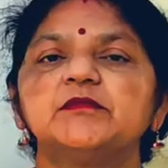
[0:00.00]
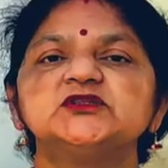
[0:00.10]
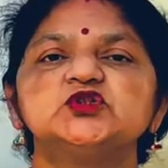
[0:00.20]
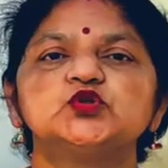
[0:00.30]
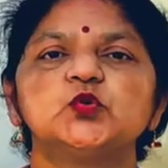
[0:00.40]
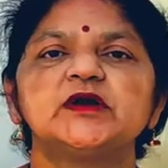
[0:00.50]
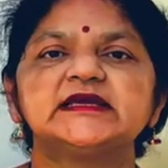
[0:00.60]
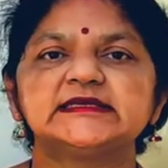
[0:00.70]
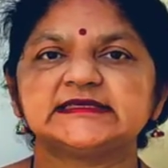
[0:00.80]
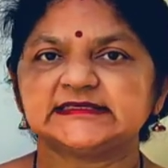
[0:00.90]
Number
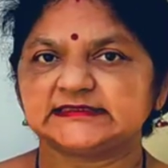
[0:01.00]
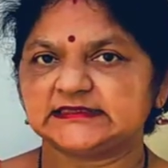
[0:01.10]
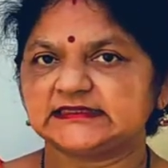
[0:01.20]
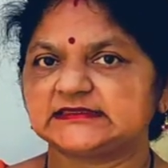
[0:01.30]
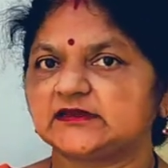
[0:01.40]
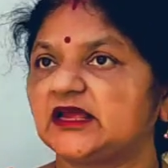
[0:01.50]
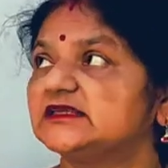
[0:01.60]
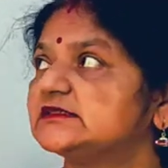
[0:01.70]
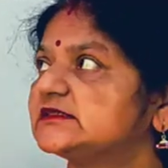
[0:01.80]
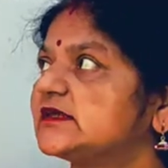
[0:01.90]
two,
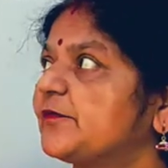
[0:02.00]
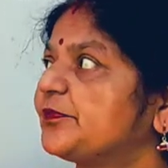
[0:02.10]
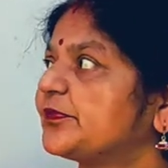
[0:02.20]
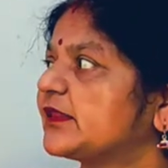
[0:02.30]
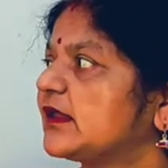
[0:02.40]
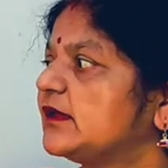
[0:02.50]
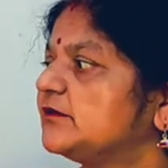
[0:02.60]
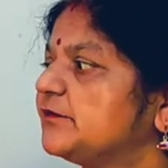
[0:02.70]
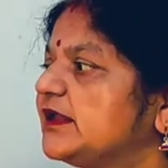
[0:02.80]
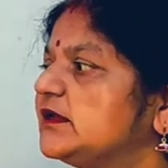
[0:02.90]
innocence.
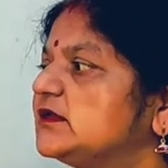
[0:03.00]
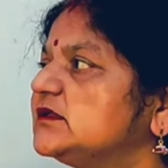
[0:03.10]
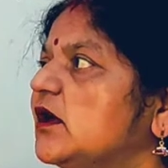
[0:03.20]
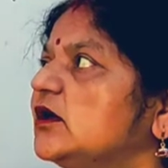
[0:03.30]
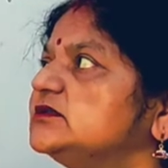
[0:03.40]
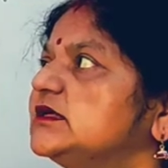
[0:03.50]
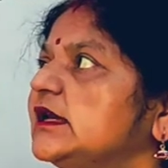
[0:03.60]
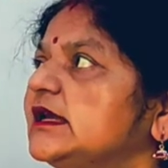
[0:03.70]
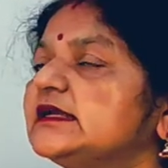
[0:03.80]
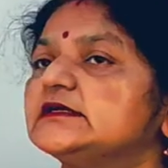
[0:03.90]
The innocent
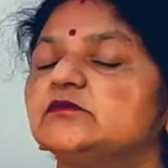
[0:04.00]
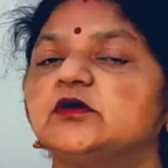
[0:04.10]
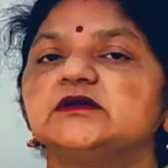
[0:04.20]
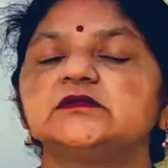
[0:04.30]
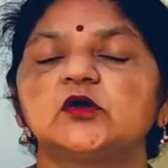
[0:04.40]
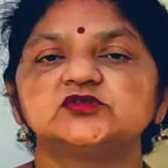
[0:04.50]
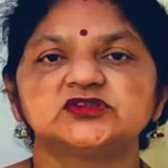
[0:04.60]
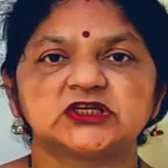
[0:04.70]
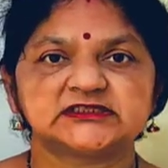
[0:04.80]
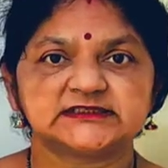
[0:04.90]
child
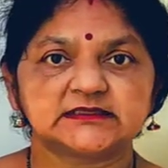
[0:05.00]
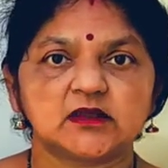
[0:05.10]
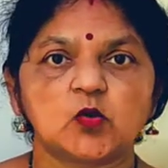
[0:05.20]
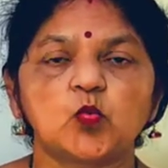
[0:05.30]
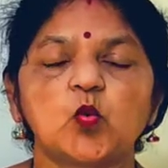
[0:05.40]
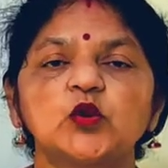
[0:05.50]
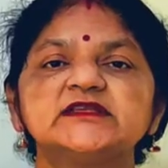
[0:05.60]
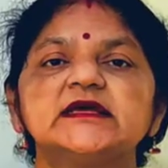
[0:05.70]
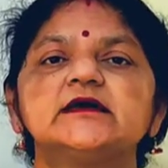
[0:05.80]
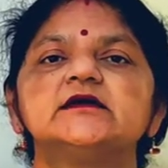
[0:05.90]
questions
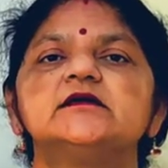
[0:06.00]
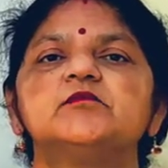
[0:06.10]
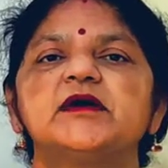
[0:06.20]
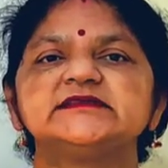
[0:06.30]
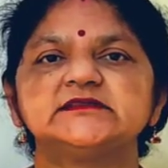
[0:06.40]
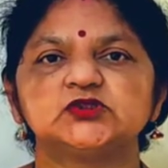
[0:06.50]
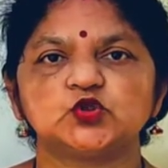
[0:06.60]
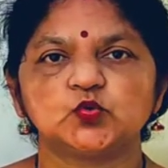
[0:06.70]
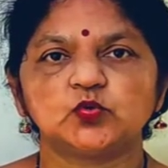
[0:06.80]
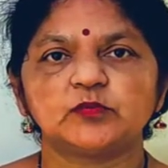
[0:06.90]
what
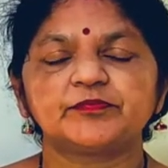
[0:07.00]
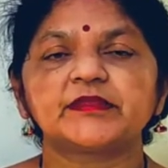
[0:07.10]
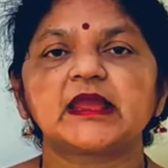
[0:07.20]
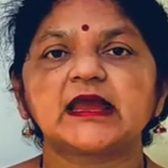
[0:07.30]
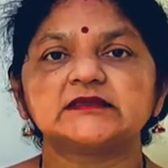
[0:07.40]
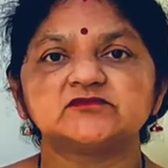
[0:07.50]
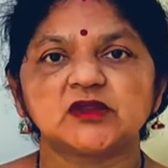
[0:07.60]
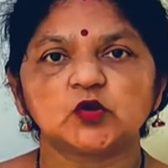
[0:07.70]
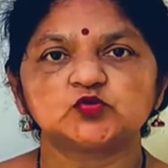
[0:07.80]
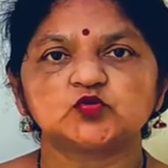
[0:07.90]
teachers do
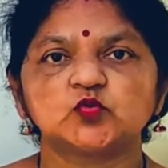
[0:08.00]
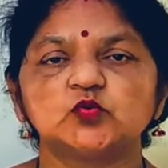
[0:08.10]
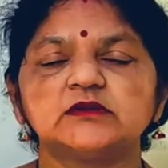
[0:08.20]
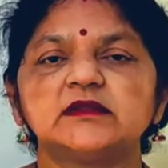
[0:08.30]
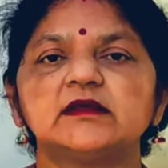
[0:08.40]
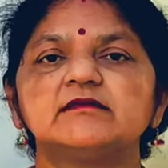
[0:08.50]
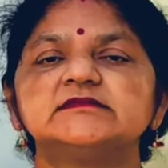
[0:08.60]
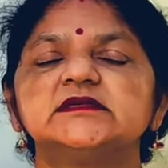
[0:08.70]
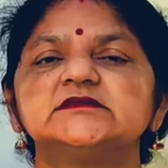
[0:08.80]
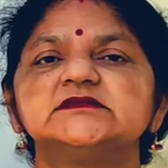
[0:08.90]
after school
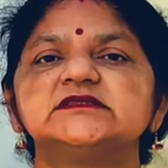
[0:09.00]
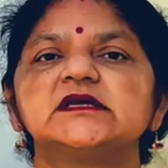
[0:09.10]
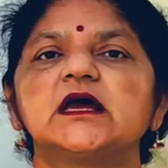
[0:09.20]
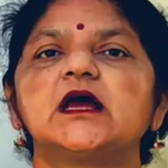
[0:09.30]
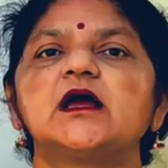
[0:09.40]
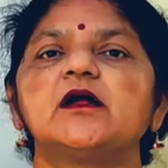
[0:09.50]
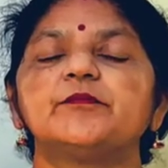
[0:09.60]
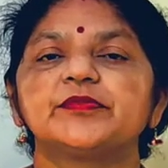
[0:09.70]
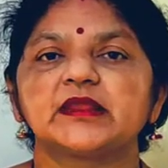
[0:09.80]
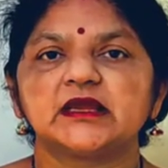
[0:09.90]
are over
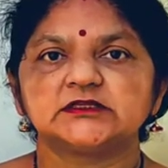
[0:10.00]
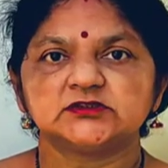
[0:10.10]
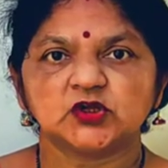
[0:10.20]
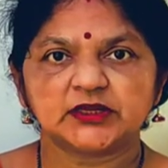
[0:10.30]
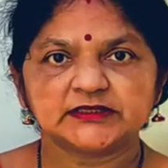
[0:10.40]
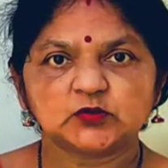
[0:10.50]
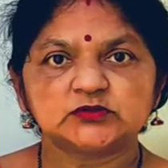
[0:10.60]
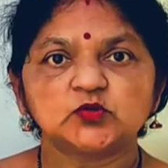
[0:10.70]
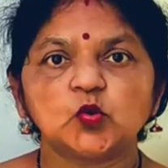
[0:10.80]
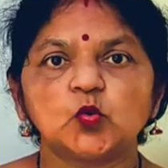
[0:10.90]
and where
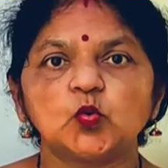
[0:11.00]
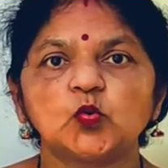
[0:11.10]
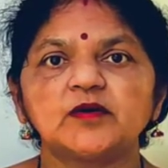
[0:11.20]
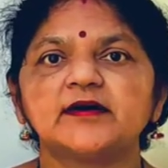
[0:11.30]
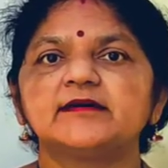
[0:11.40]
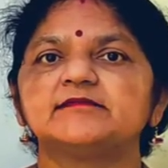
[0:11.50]
do they go.